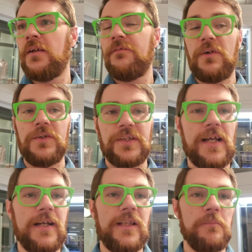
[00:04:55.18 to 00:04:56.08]
falls
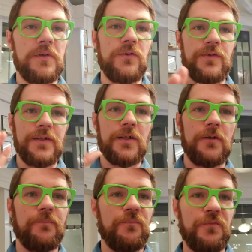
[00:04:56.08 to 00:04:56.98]
kind of in the middle there
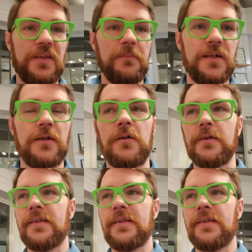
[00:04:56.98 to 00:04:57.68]
with the mirror.